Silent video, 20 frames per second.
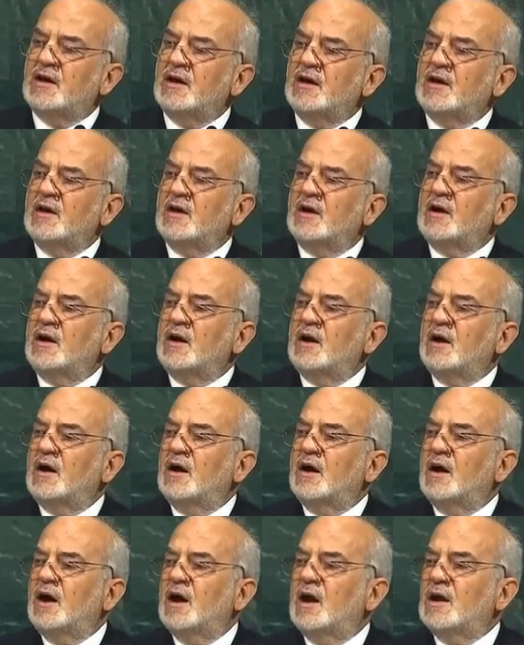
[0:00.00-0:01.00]
cannot
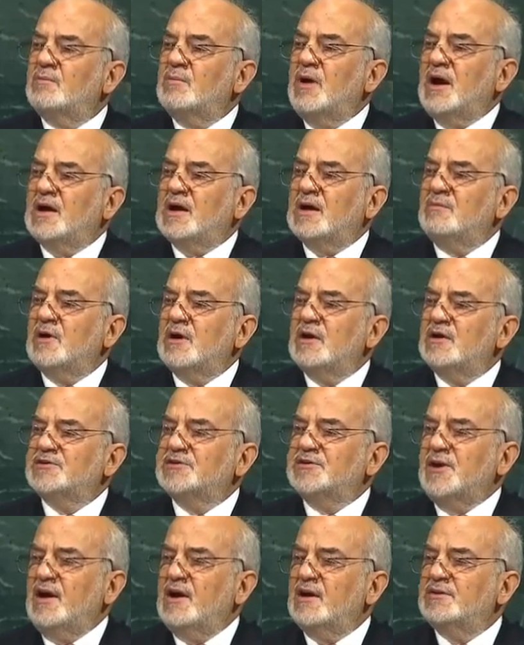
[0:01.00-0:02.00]
be
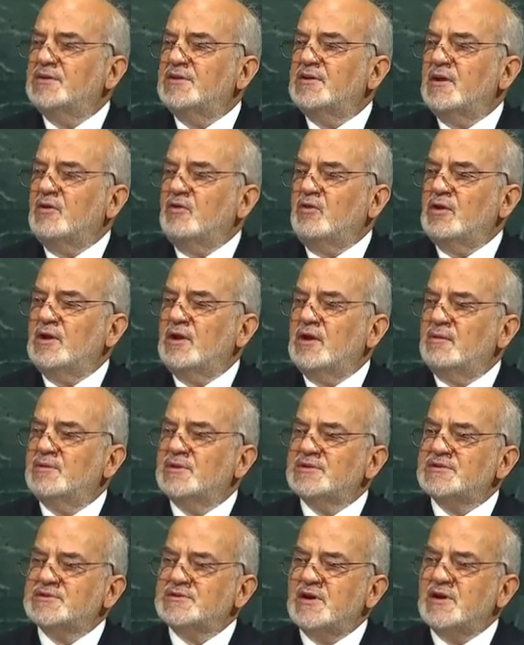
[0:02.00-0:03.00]
divided, nor
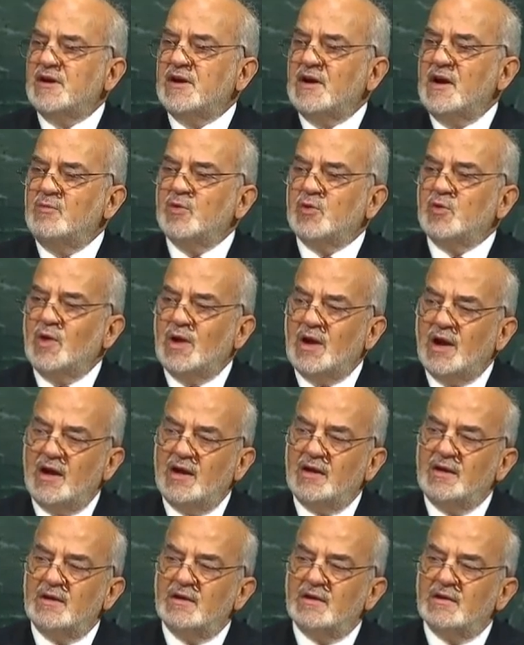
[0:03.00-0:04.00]
can its
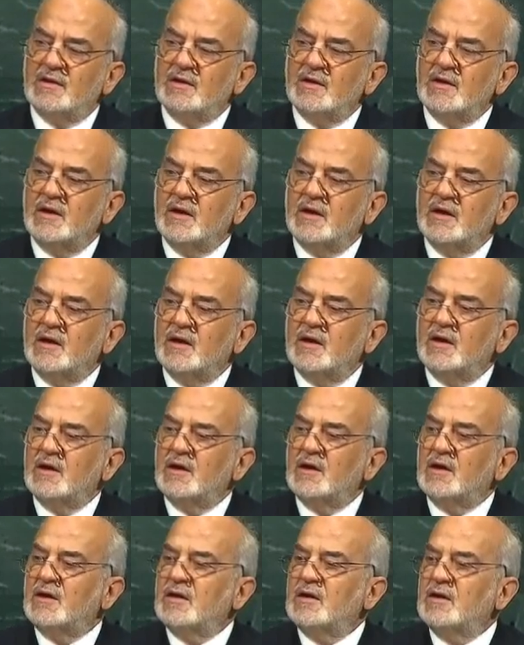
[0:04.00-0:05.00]
territory
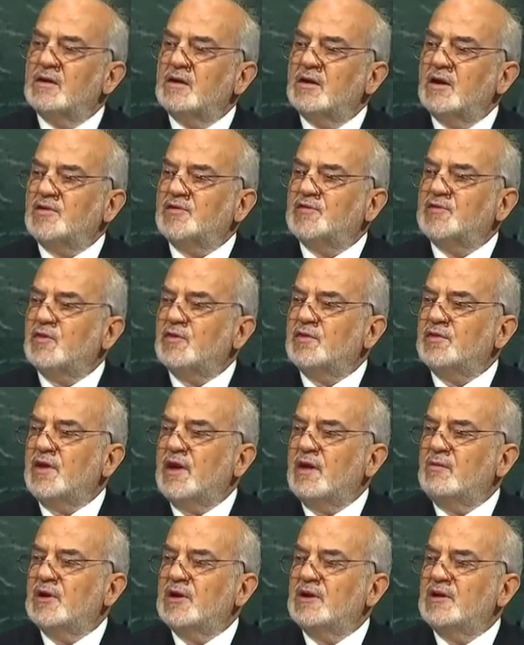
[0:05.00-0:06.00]
We
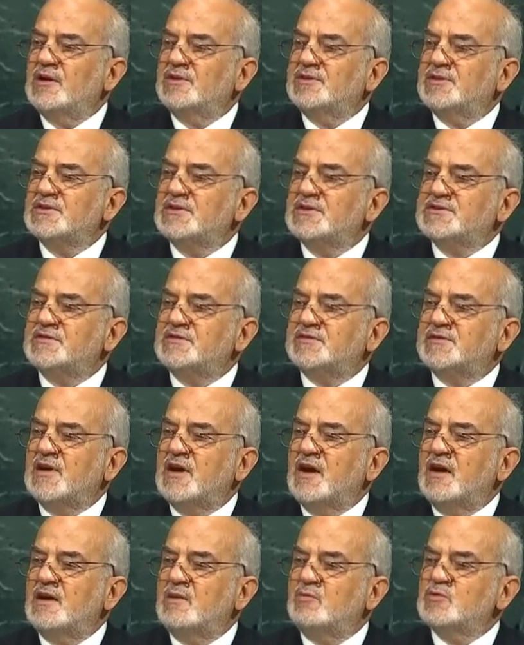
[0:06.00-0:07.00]
appealed to the
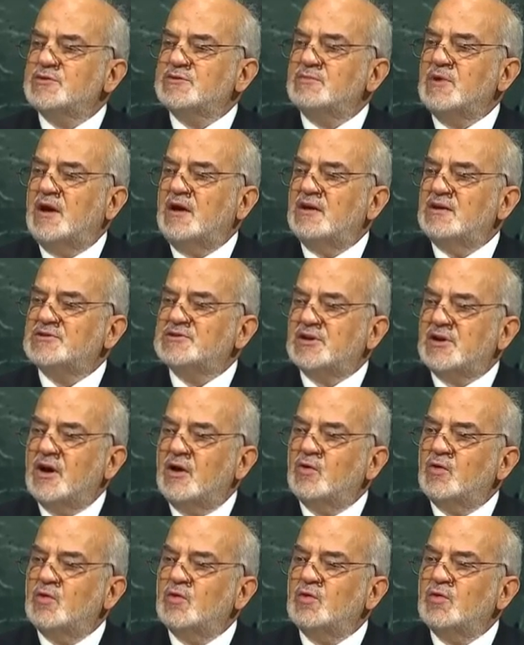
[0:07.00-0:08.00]
Supreme Court
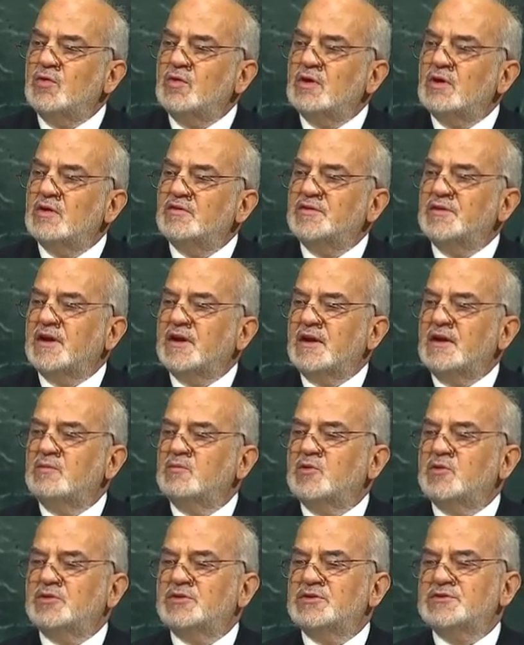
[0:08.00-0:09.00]
to issue a
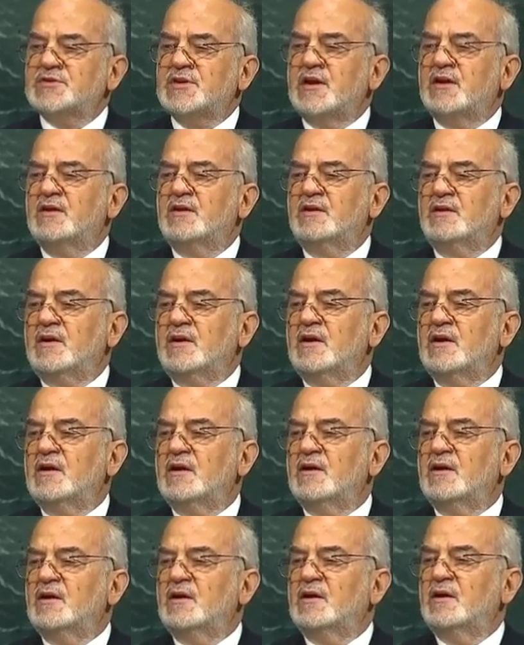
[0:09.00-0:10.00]

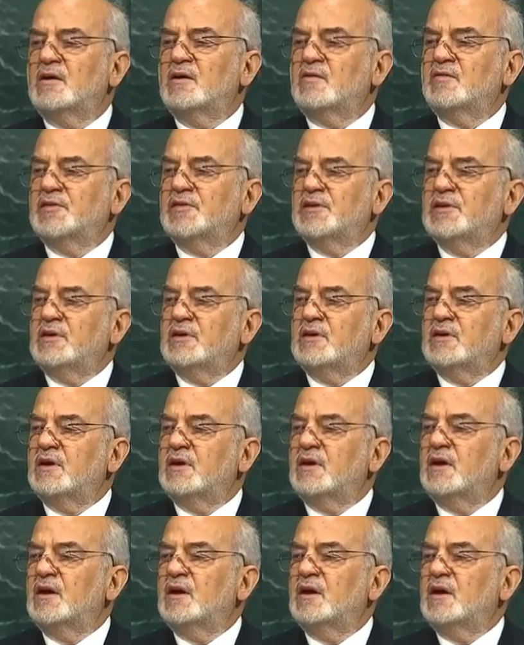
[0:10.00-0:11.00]
decision to reject
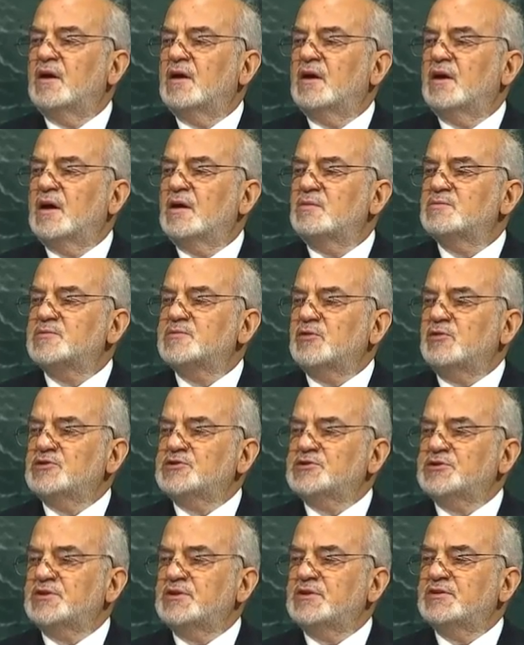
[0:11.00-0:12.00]
this so-called
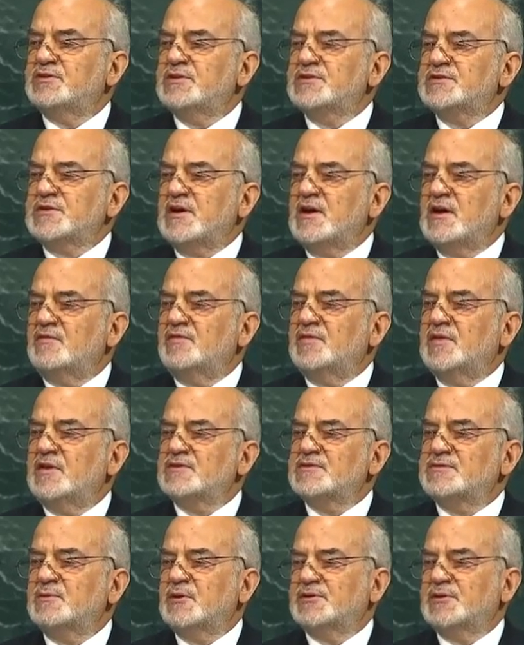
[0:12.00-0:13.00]
referendum,
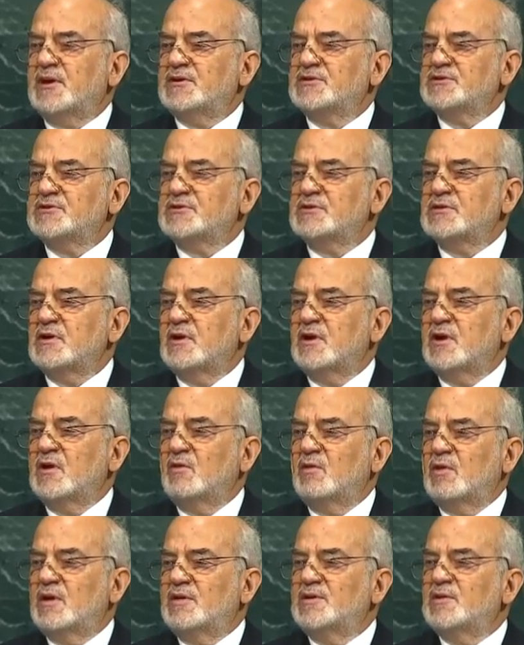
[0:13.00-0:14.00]
which
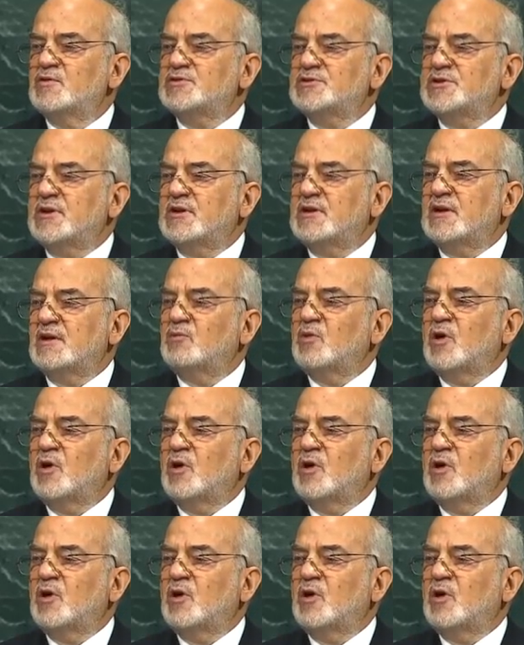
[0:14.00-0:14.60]
is